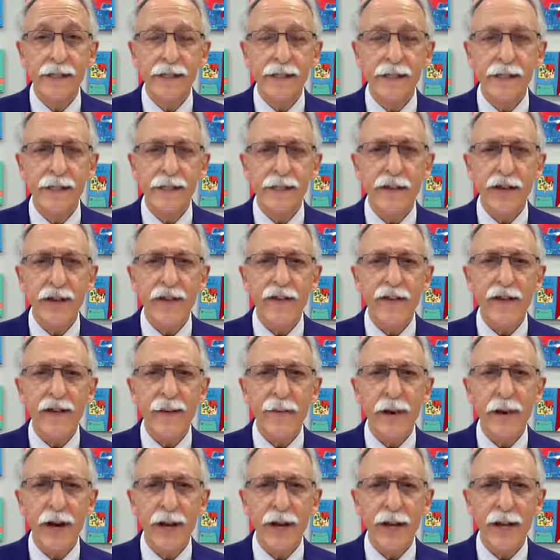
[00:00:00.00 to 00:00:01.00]
Do you have any
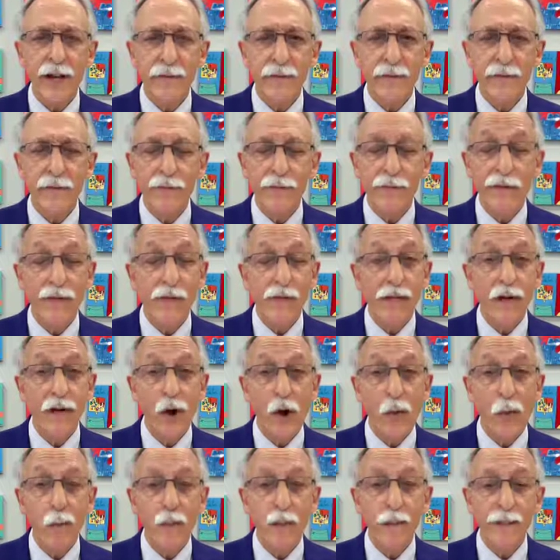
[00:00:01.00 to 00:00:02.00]
money? She said,
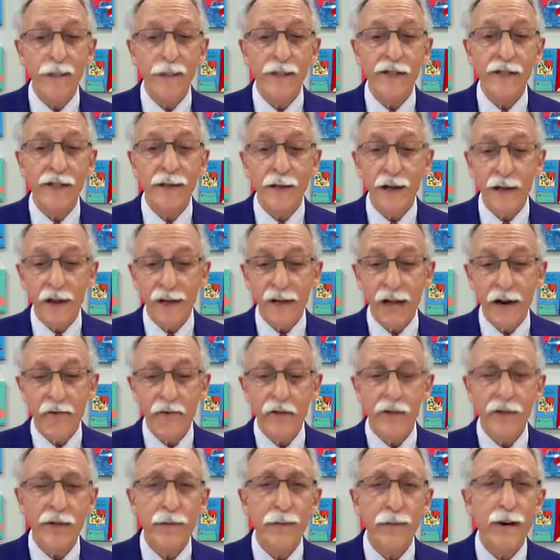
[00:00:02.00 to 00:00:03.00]
nope. I said, I gave her
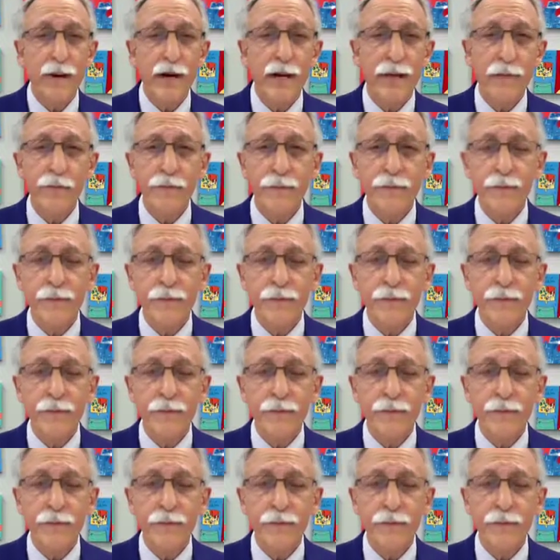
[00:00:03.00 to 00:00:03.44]
some money.